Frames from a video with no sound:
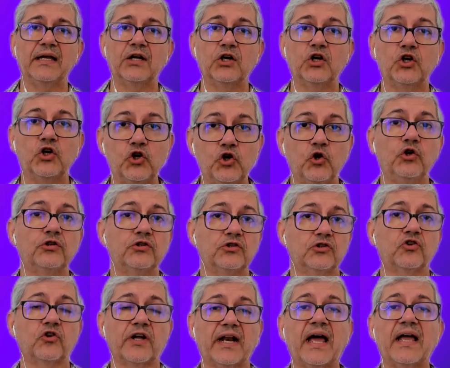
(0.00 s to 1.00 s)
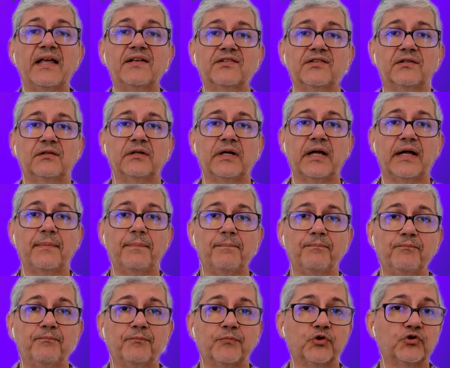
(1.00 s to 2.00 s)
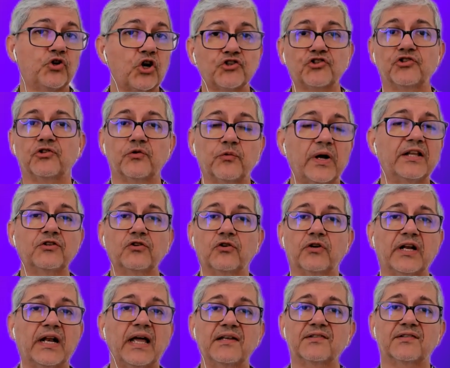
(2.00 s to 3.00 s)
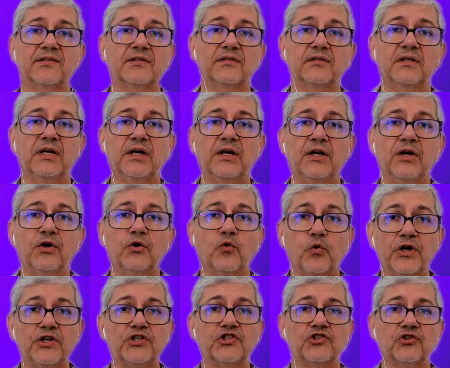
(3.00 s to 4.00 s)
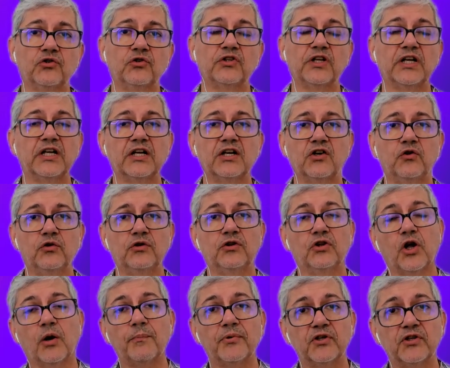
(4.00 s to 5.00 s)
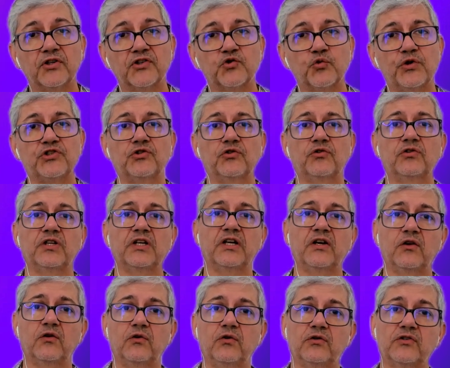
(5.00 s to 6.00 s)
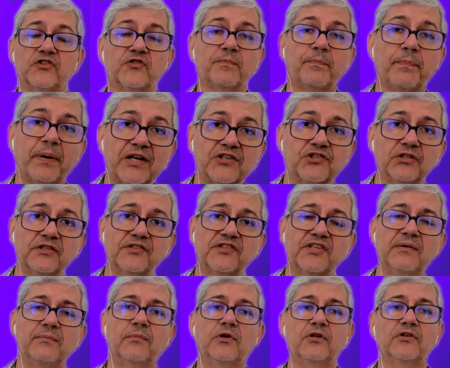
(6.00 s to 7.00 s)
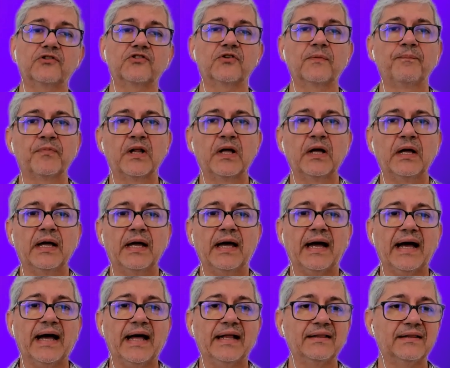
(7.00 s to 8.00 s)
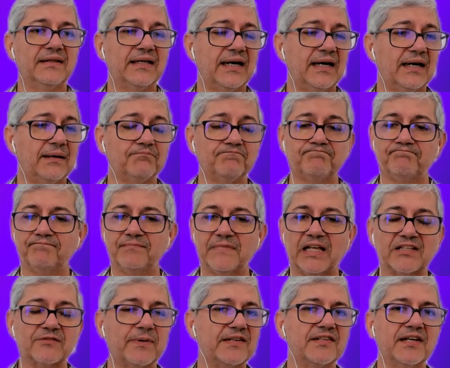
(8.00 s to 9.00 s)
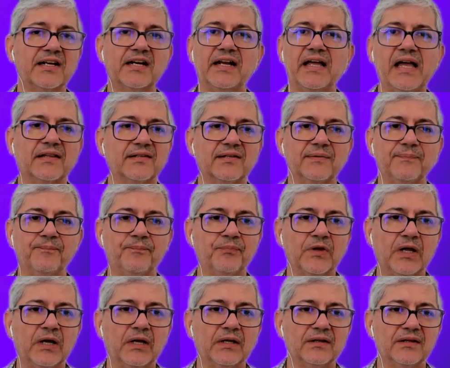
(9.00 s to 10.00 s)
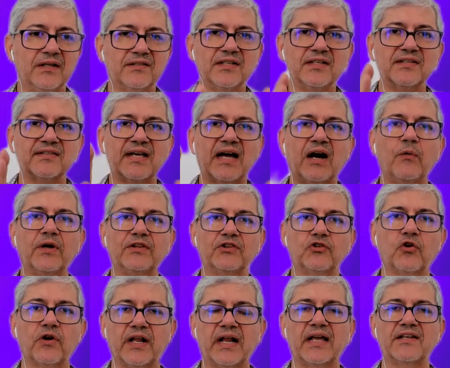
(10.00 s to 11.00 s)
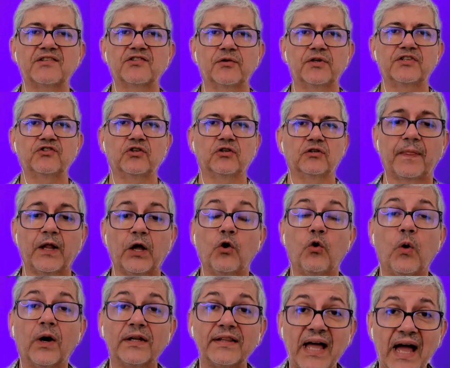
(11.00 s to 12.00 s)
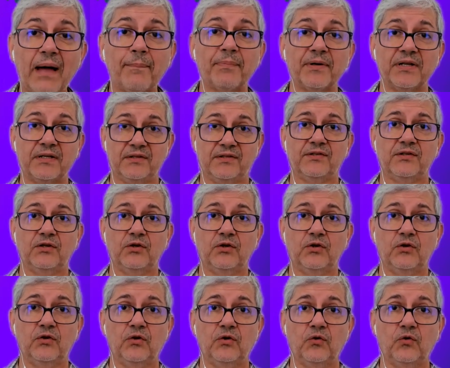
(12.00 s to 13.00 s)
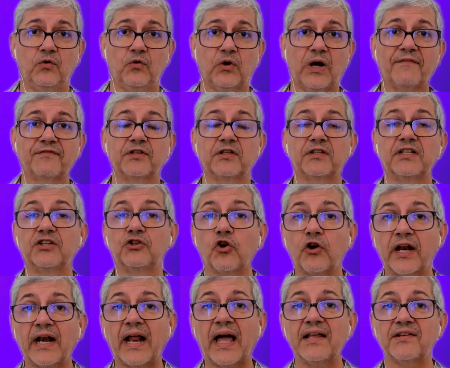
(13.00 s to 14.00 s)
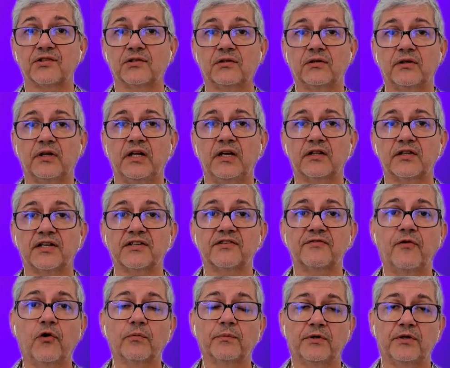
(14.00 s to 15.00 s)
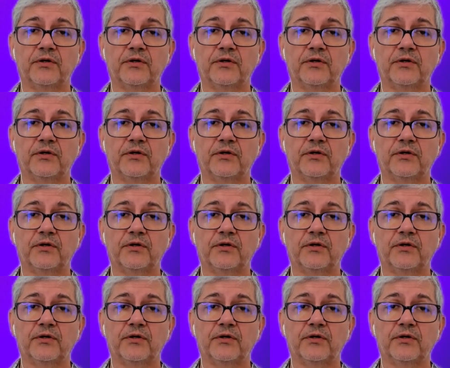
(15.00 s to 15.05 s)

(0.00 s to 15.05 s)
good tokenizer, a production-grade tokenizer, we should include numbers, we should include special symbols, and that's basically it. This is how a tokenizer is done. What happens after the tokenizer in a transformer?